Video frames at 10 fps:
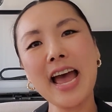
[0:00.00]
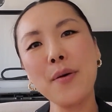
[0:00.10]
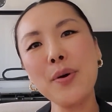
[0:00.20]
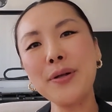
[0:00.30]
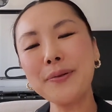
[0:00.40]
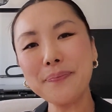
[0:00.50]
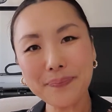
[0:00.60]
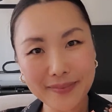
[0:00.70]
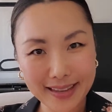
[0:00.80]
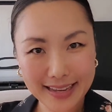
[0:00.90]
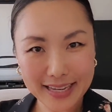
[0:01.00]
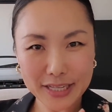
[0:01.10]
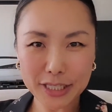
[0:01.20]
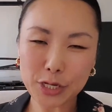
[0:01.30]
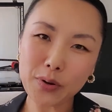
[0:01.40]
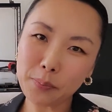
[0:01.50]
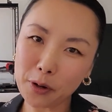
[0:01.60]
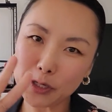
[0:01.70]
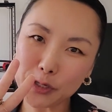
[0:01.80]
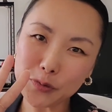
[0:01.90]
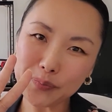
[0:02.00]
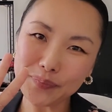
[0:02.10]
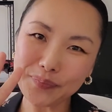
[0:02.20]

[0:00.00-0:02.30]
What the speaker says: I will see you in part two.